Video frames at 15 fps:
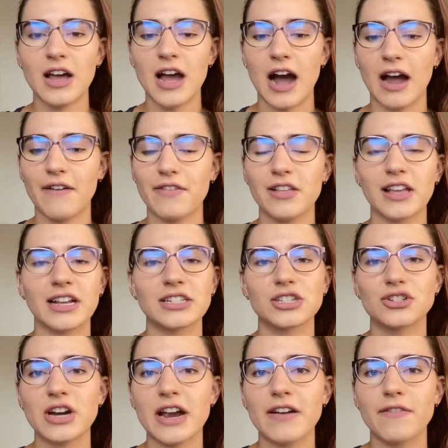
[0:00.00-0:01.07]
I feel like it's
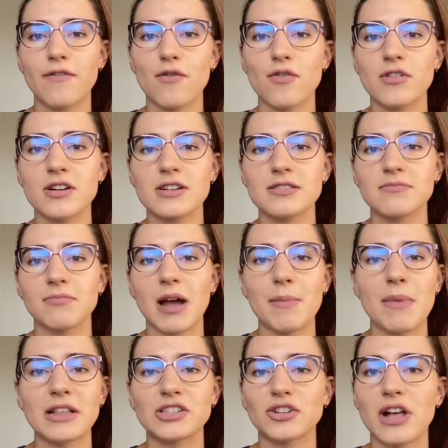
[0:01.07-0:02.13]
great for my
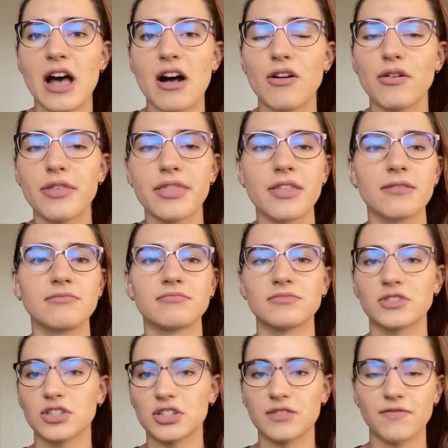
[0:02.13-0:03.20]
mental health,
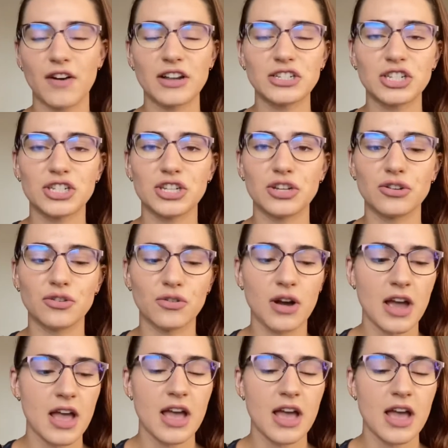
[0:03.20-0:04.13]
it's fun to do,